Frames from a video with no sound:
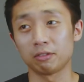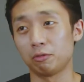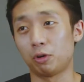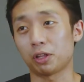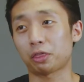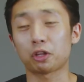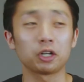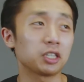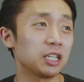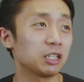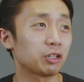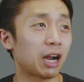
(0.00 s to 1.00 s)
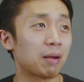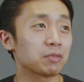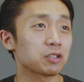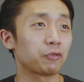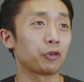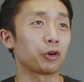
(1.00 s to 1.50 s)
13
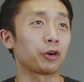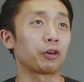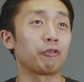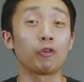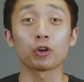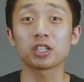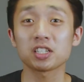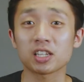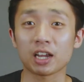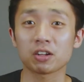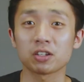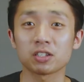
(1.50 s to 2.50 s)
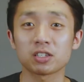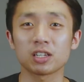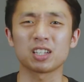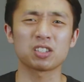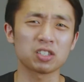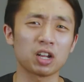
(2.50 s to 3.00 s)
grams for 40 seconds,
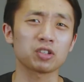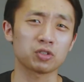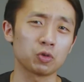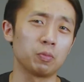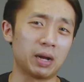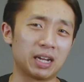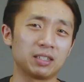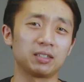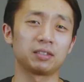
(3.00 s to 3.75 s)
it's not so bad.